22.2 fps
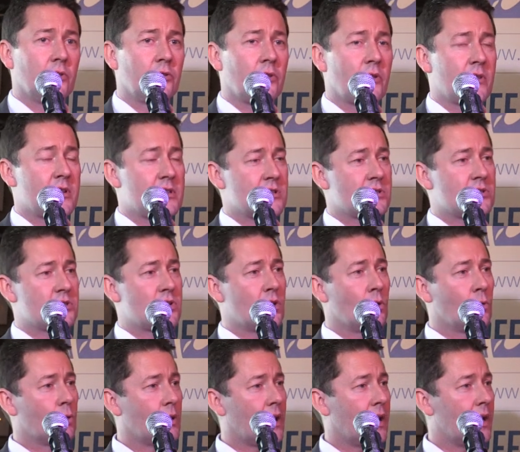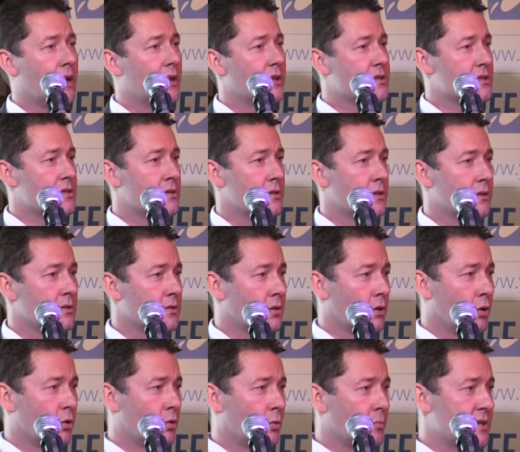So this is toolkits
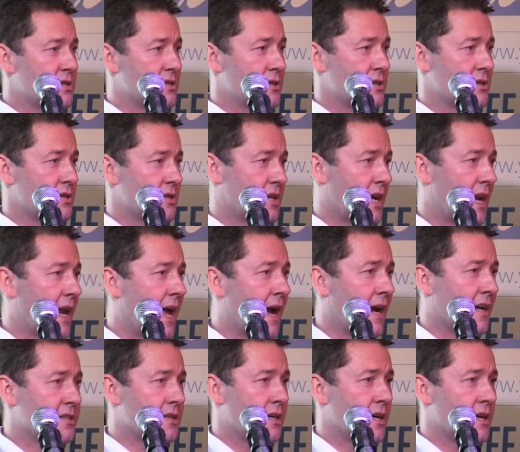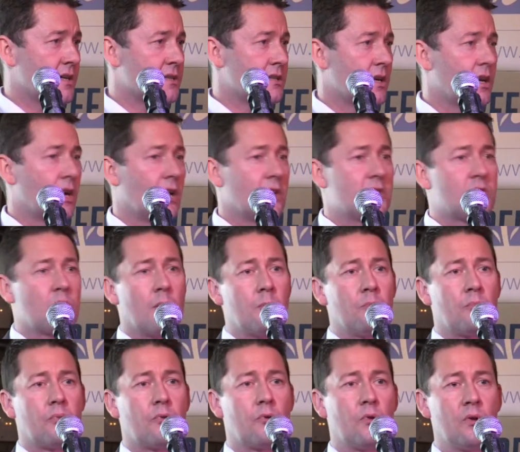that local businesses can access to
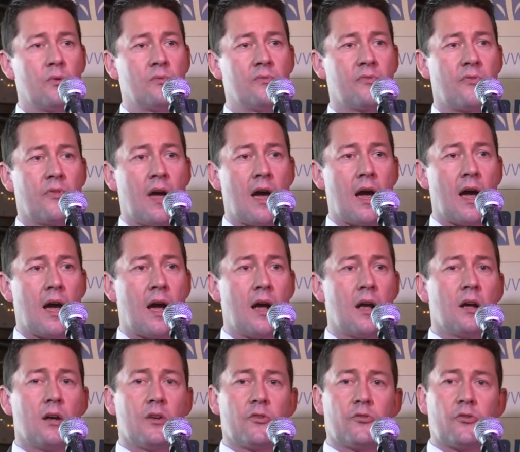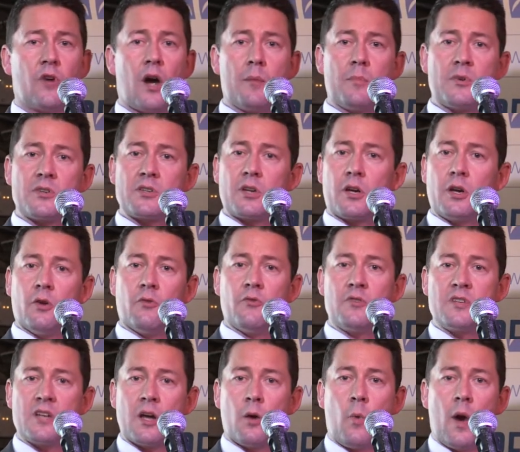improve their
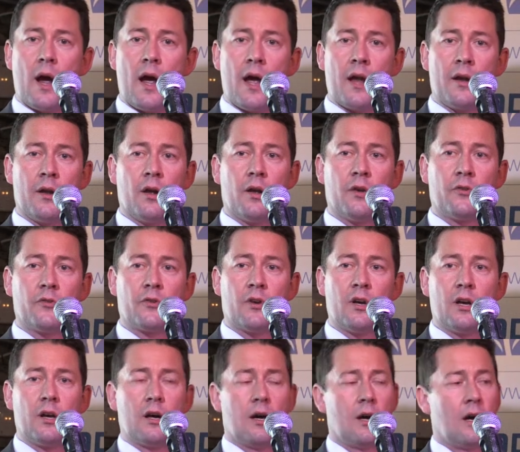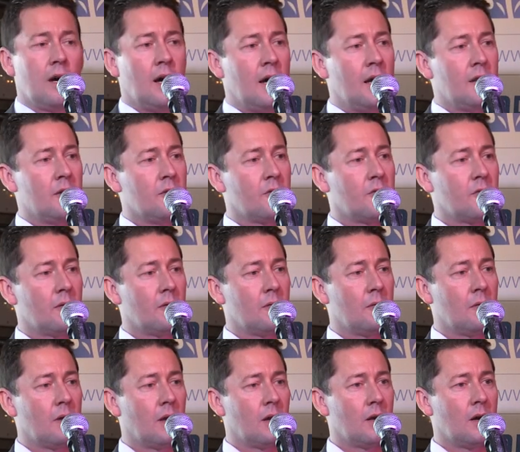cybersecurity awareness and
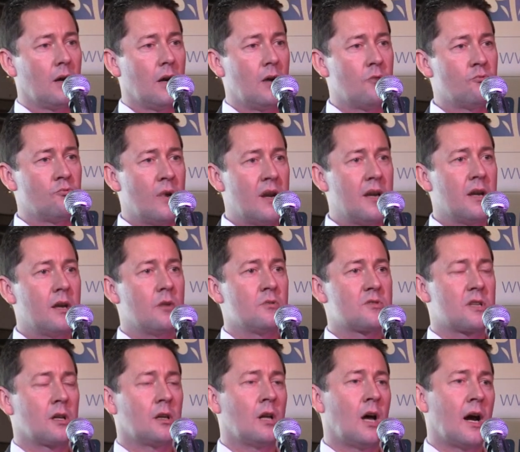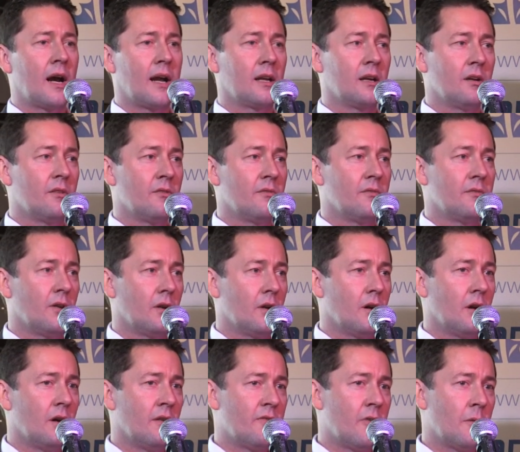reduce the likelihood
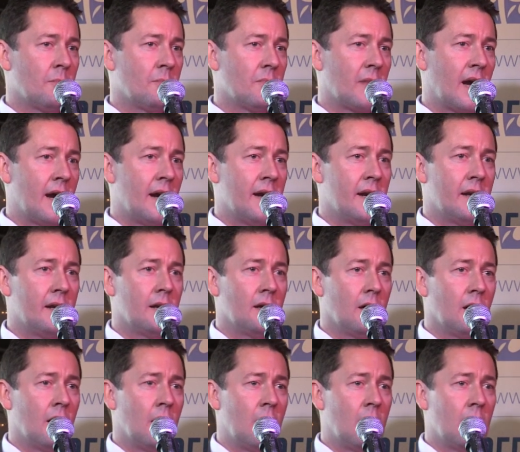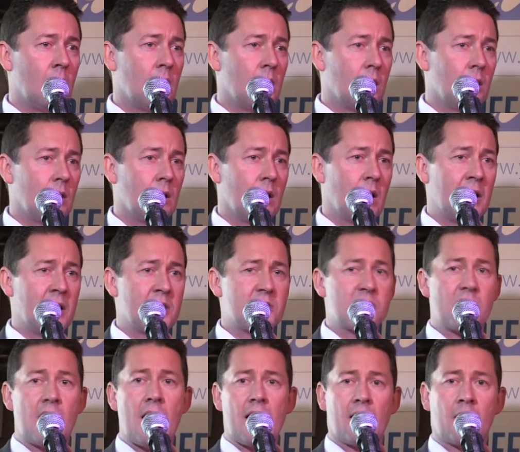of them getting an
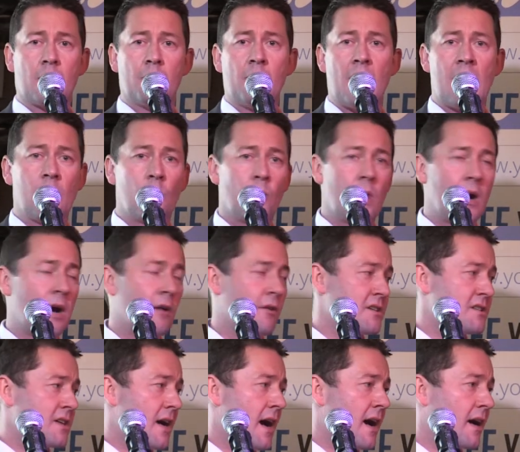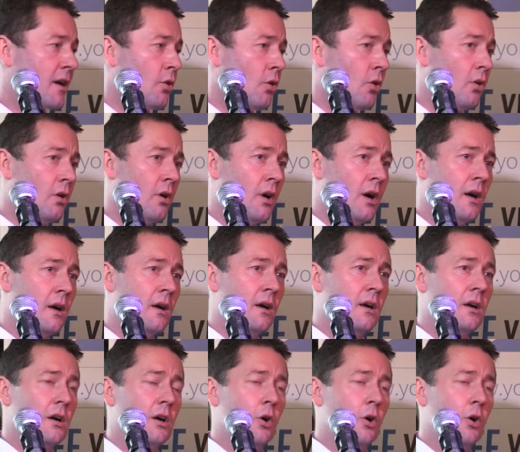attack, a malware attack, or